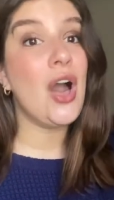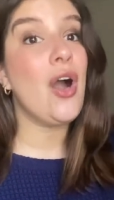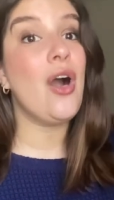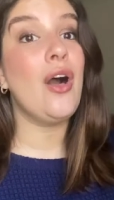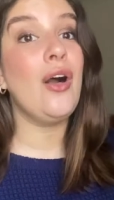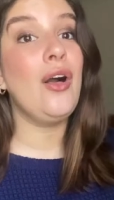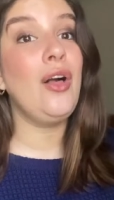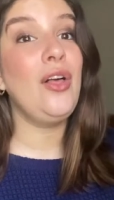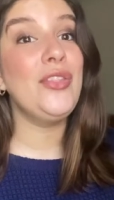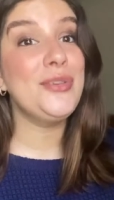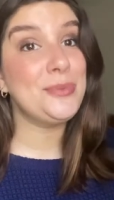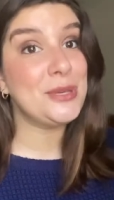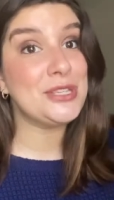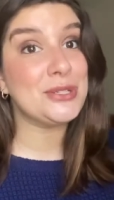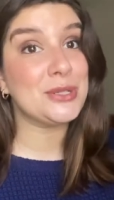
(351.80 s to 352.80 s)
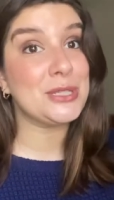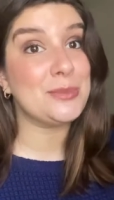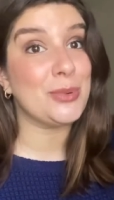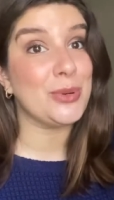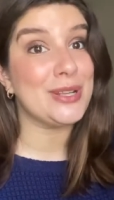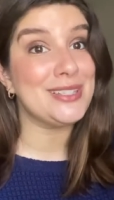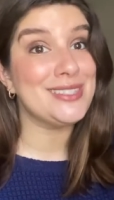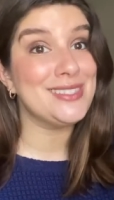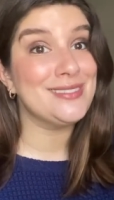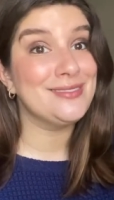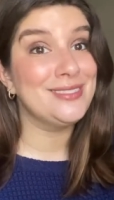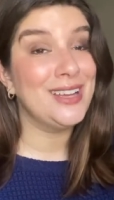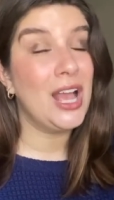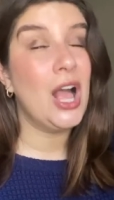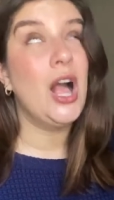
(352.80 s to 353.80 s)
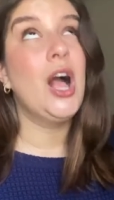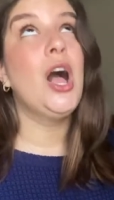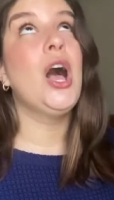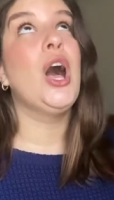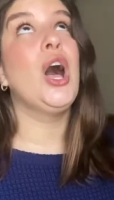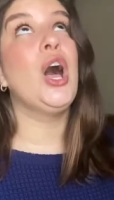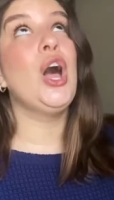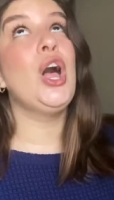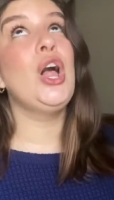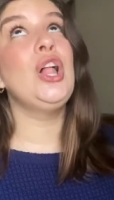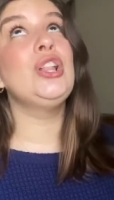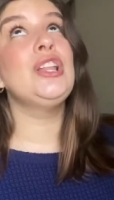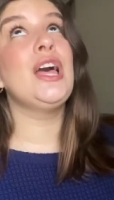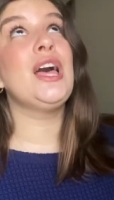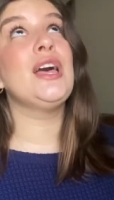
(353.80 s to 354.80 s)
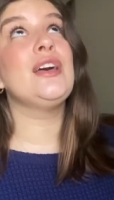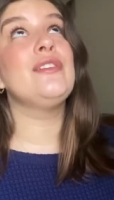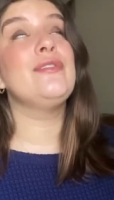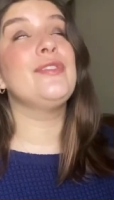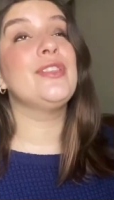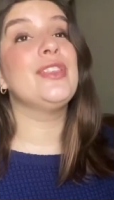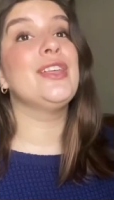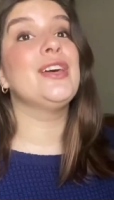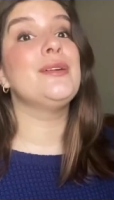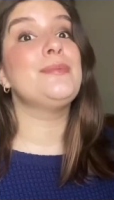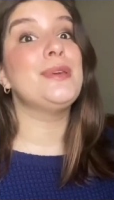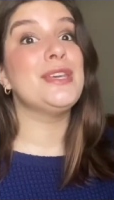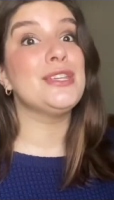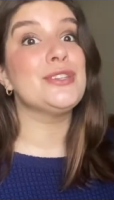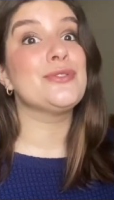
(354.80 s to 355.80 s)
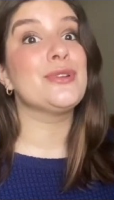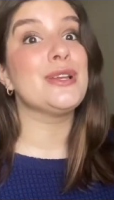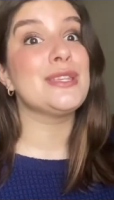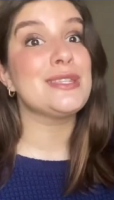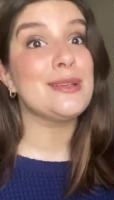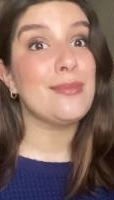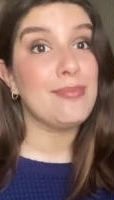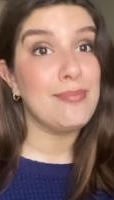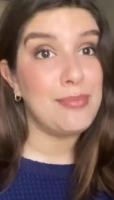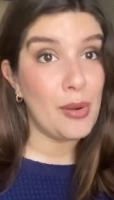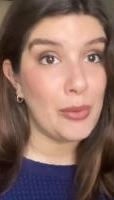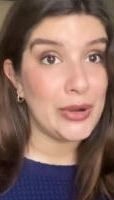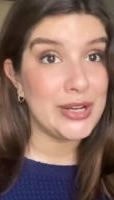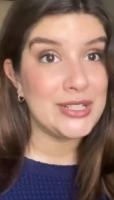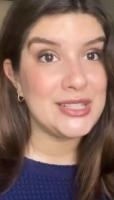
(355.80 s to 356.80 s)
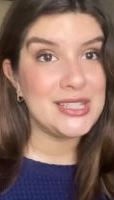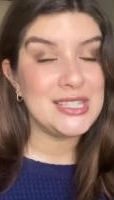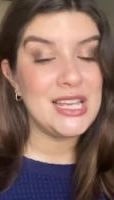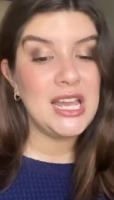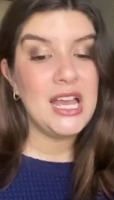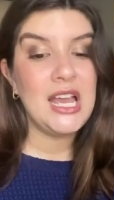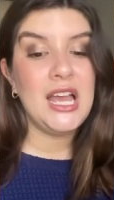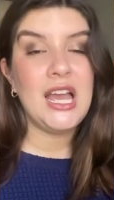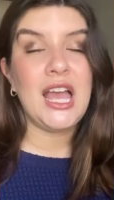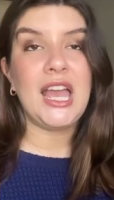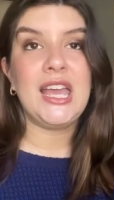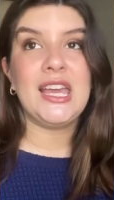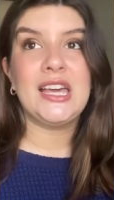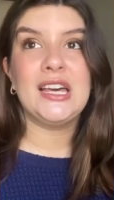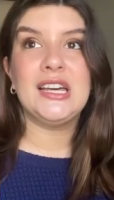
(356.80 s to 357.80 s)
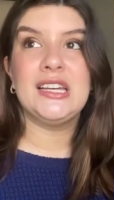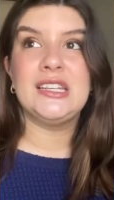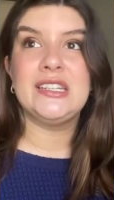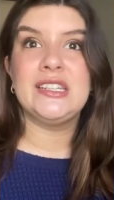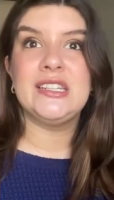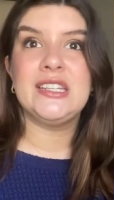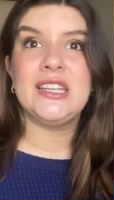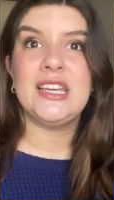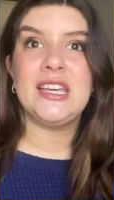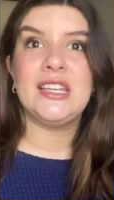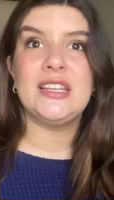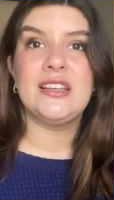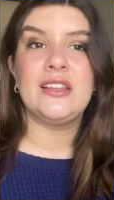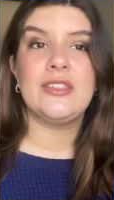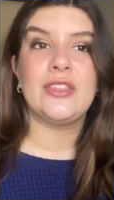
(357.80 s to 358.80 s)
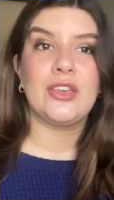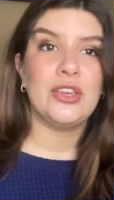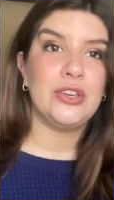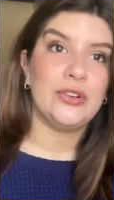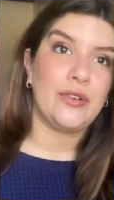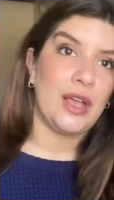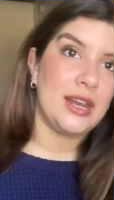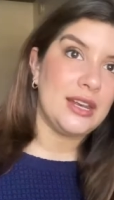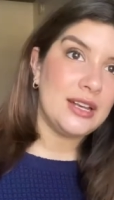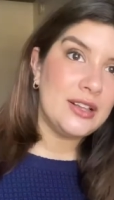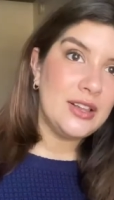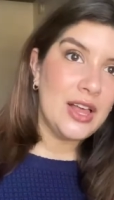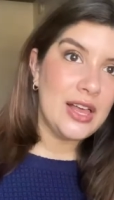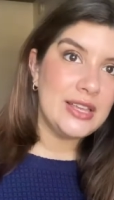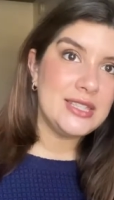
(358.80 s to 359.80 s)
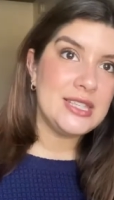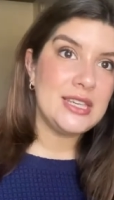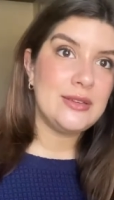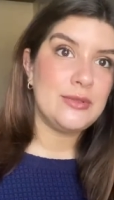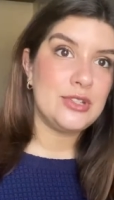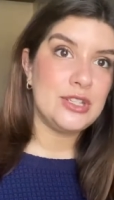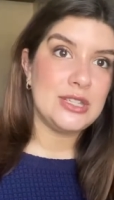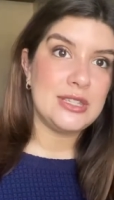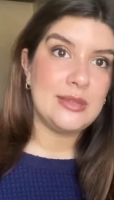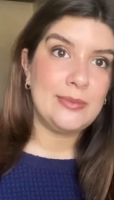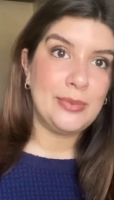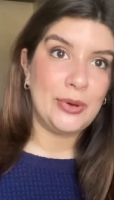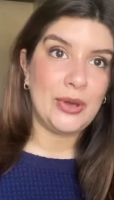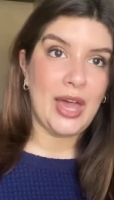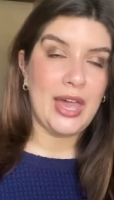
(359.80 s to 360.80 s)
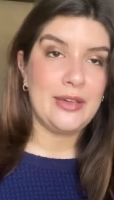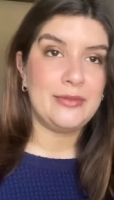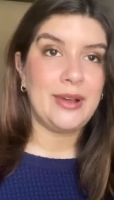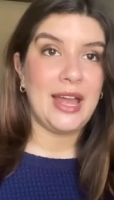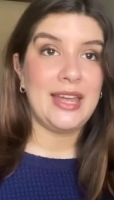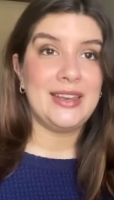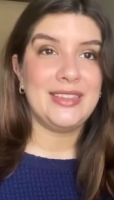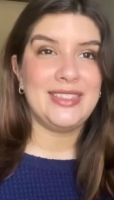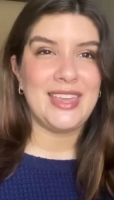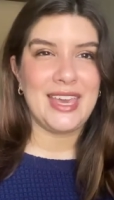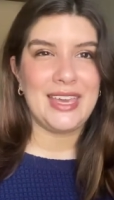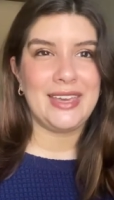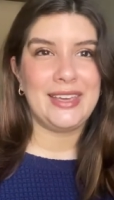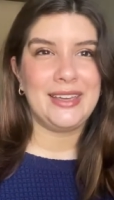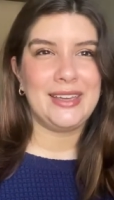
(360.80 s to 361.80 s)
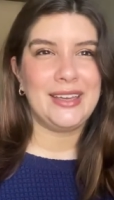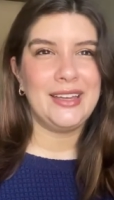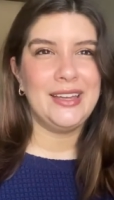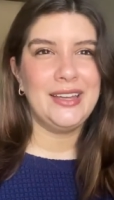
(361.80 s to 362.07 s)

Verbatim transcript: All the Pinterest boards, all of the Pinterest boards. And in The Curated Closet, which is the book I read, they